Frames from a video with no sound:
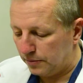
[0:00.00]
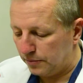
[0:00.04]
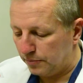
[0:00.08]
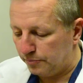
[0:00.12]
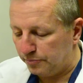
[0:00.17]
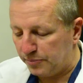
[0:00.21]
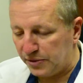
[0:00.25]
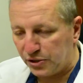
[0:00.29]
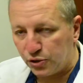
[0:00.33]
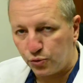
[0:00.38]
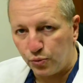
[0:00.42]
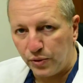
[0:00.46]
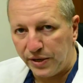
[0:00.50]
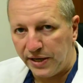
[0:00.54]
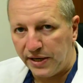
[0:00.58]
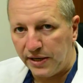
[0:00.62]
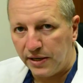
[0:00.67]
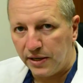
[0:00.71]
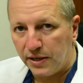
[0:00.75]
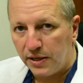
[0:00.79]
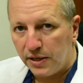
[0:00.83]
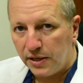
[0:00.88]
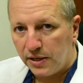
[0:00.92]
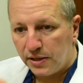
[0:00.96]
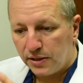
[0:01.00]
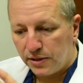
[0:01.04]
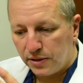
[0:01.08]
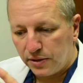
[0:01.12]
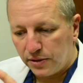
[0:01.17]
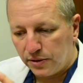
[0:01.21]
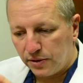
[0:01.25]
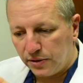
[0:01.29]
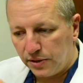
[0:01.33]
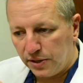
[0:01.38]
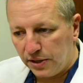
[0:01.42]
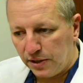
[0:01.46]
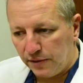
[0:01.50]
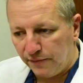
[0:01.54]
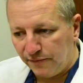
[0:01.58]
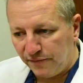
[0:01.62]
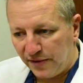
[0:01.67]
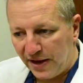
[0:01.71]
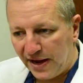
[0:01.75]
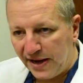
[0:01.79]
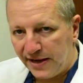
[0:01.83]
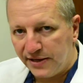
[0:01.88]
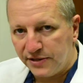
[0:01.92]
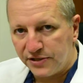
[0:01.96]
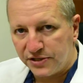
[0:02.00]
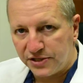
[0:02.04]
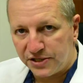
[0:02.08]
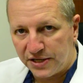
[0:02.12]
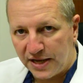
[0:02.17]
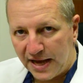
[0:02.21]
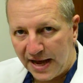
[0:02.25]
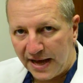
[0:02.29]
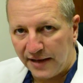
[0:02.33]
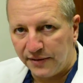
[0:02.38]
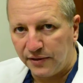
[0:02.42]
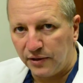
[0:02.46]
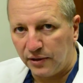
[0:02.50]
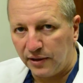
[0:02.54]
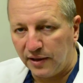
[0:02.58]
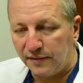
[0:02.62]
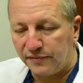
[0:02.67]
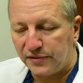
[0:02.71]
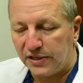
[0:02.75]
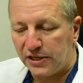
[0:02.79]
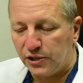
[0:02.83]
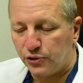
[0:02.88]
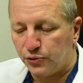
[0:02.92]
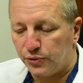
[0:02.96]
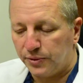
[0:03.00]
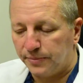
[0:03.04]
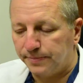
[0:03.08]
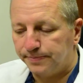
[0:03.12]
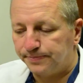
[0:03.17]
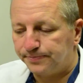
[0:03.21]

between the veins and the left atrium.